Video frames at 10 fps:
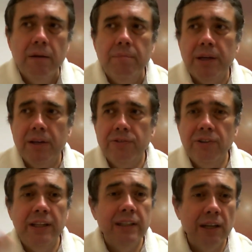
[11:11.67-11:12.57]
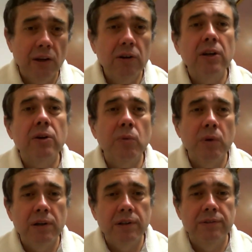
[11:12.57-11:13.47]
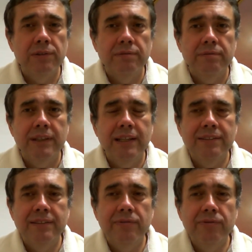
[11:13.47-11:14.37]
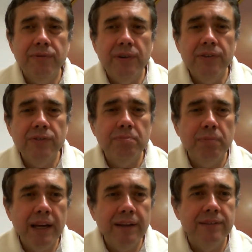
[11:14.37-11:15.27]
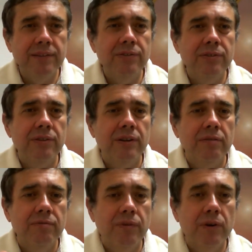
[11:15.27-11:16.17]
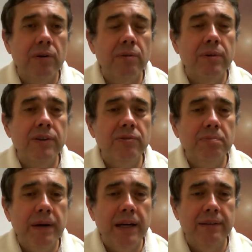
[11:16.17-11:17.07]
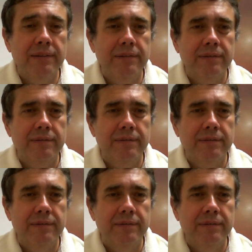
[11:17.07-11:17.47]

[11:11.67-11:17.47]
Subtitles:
Because in the Lokik word, that's the first basis for respect.